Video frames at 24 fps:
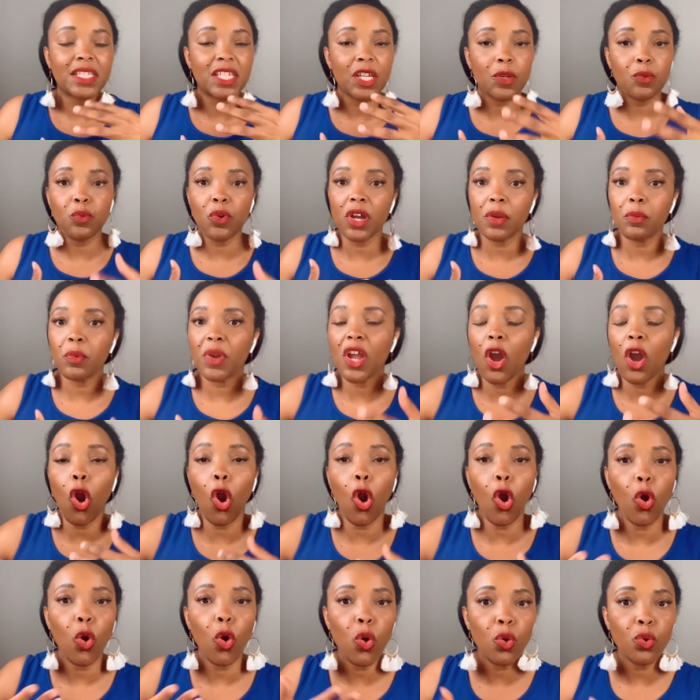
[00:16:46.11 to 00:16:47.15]
See, we
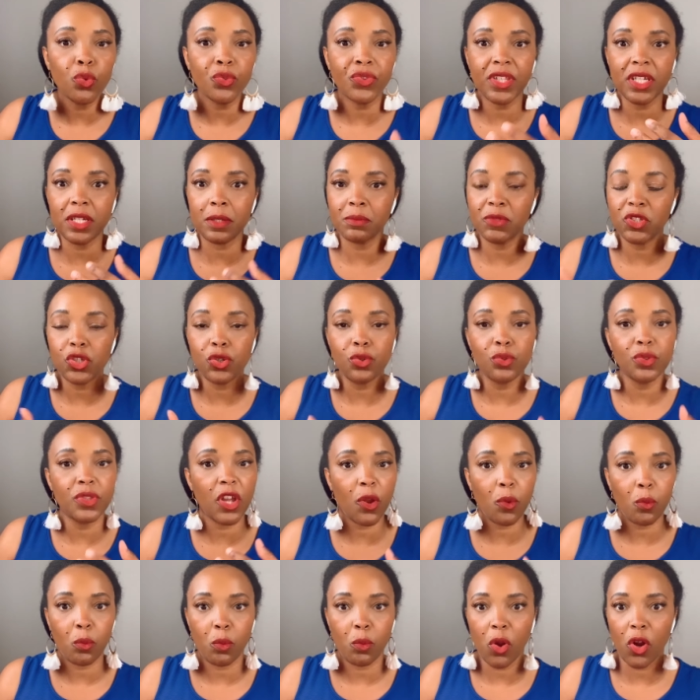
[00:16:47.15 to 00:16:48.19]
hold them to
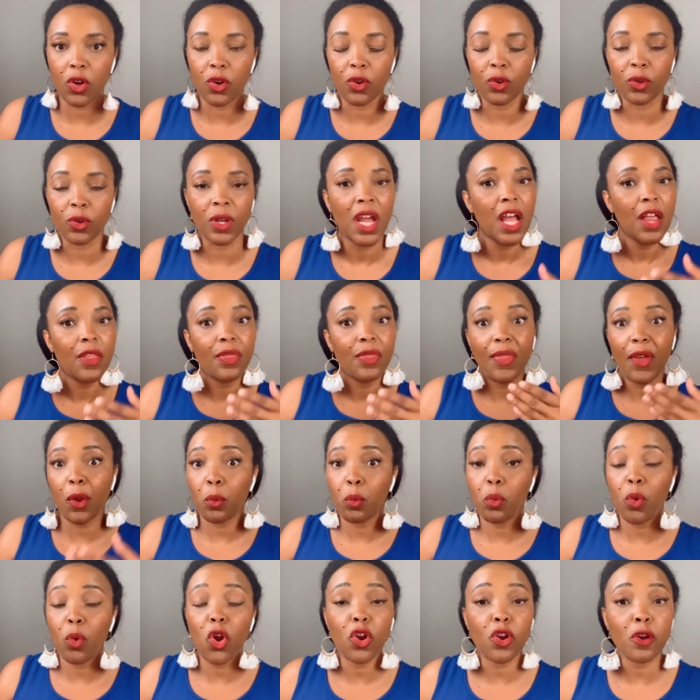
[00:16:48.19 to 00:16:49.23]
their word.
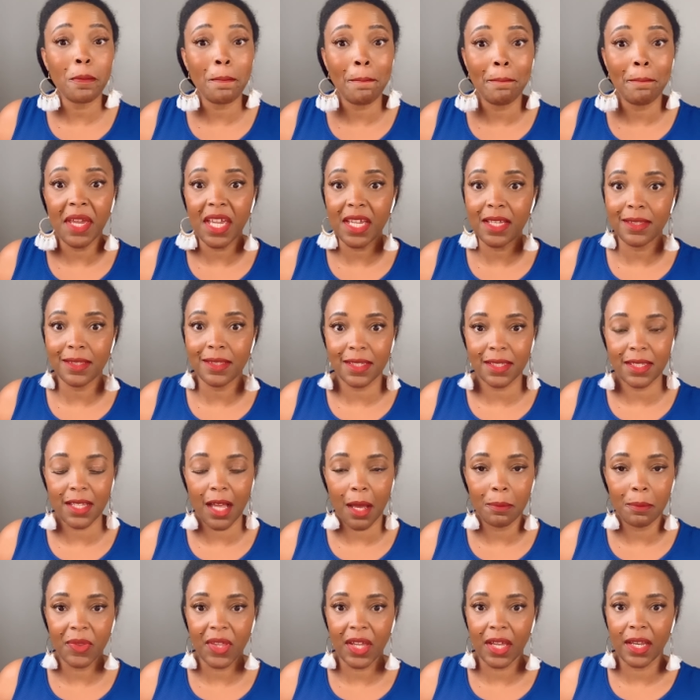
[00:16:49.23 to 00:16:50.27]
Their word means
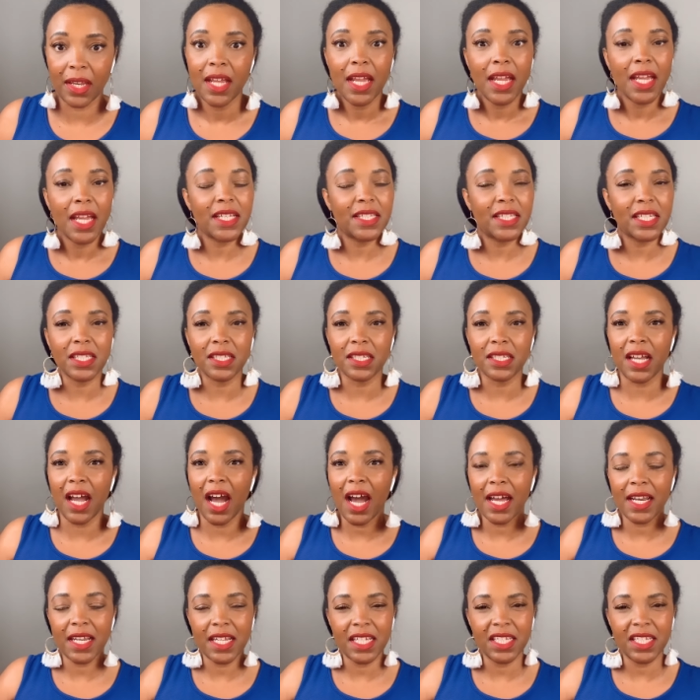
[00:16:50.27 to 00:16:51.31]
something. And since
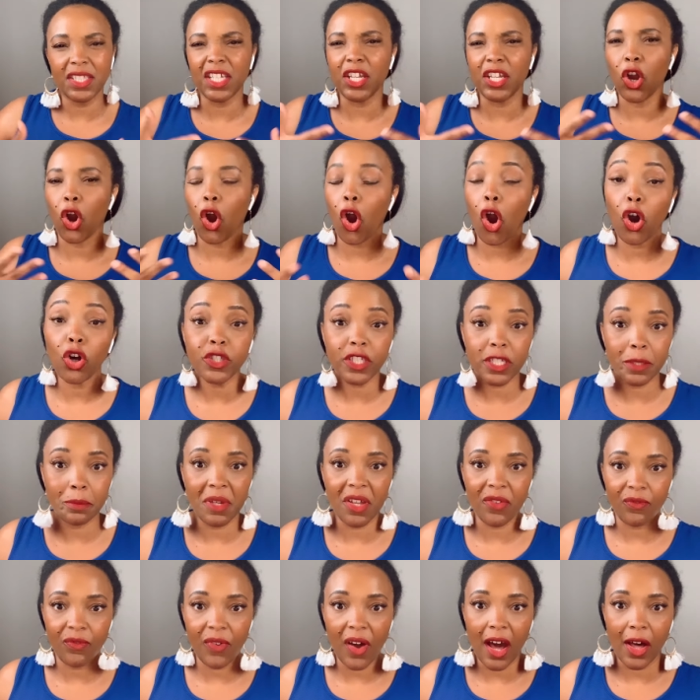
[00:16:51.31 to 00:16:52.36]
God is the
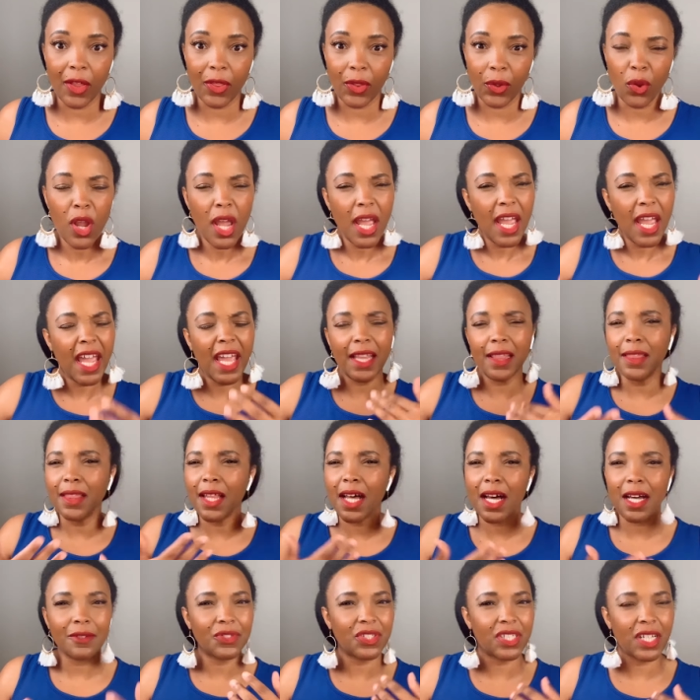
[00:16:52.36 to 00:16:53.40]
ultimate father, he
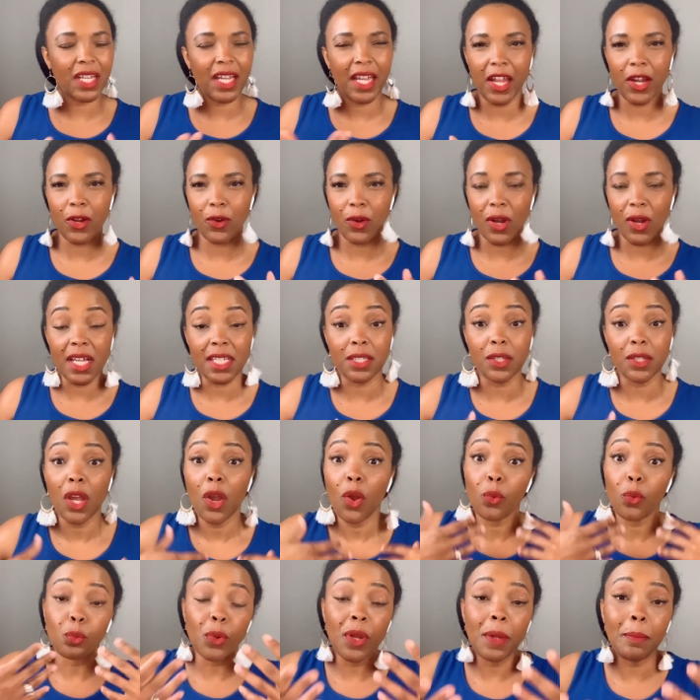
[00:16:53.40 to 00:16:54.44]
loves to hear us
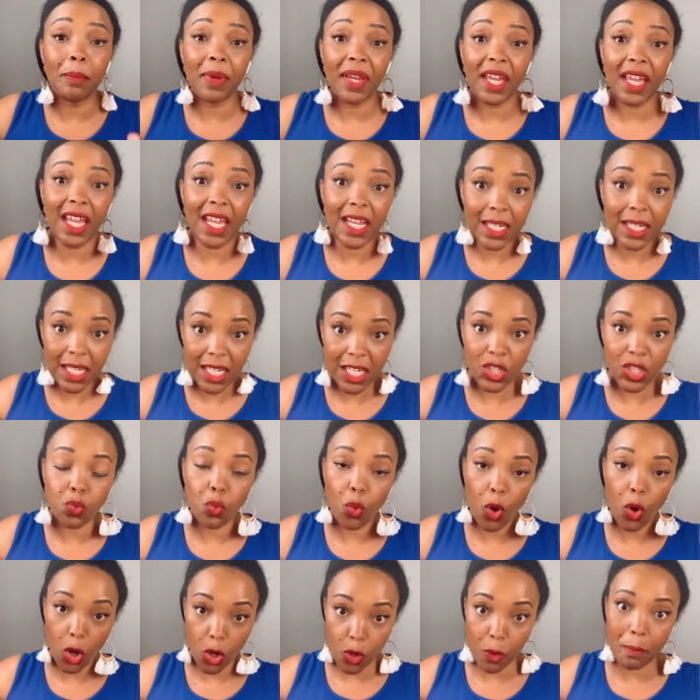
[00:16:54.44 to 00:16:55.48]
repeat his
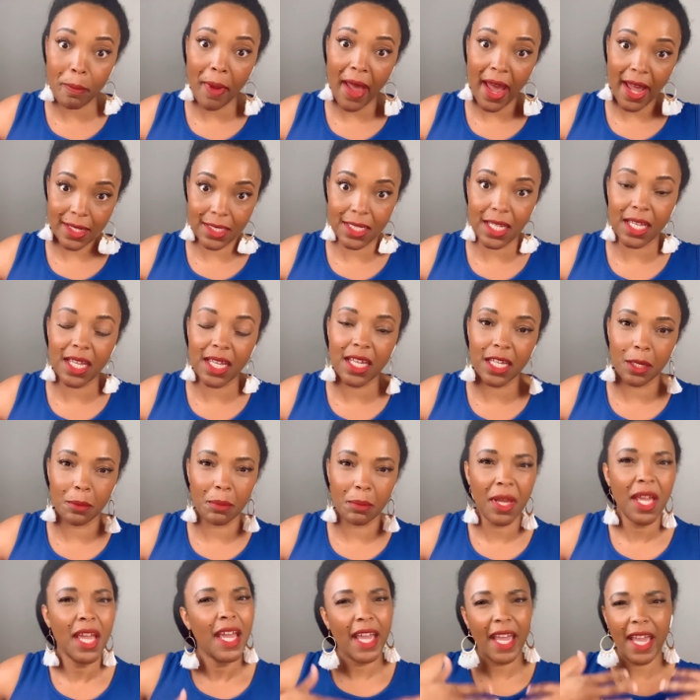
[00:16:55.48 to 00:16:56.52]
word back to
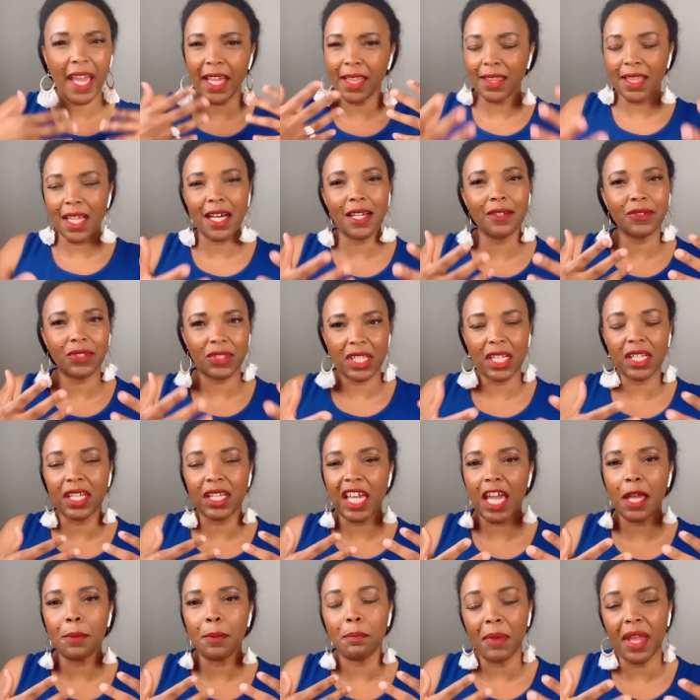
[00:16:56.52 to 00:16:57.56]
him. He loves to
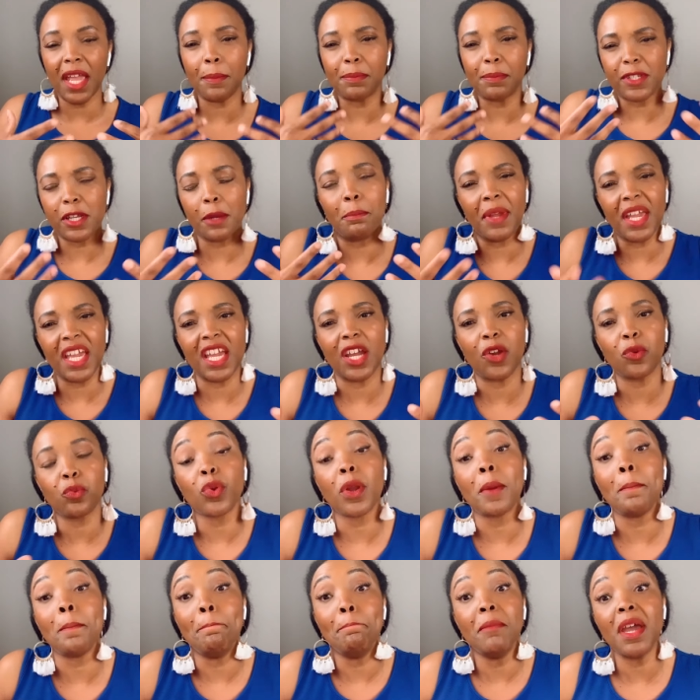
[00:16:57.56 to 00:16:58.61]
keep to be in
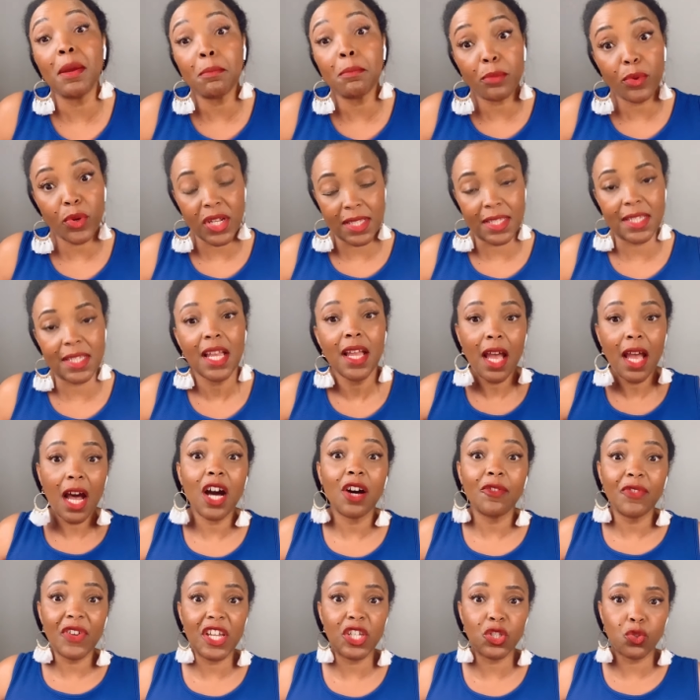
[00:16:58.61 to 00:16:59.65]
remembrance
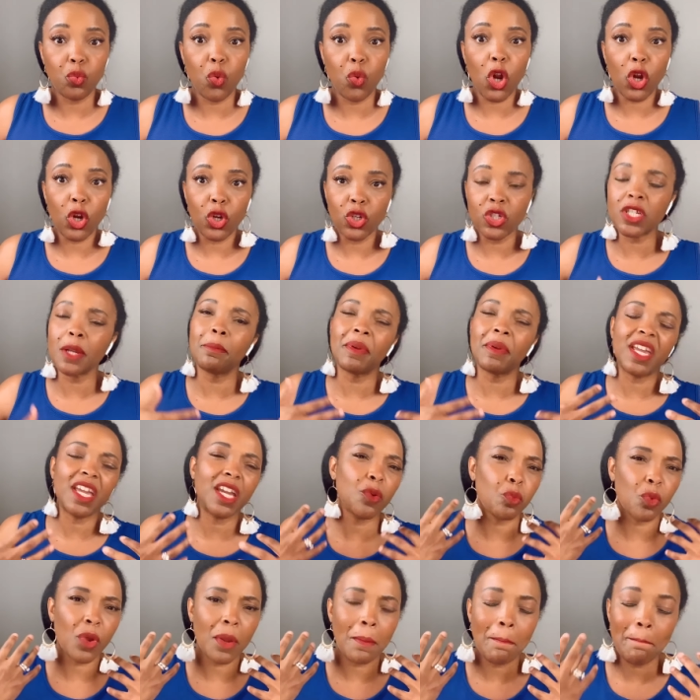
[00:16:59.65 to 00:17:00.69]
of his word, to
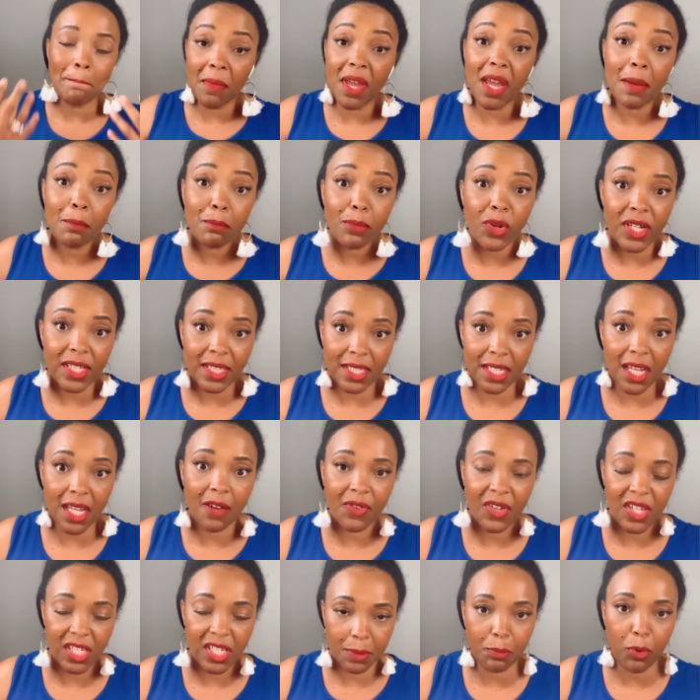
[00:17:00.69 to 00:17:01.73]
be in remembrance
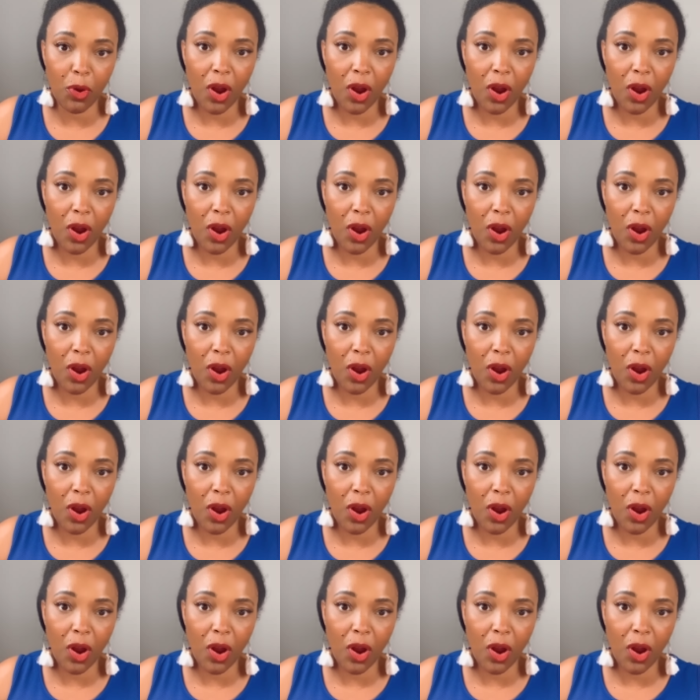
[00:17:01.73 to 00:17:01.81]
of his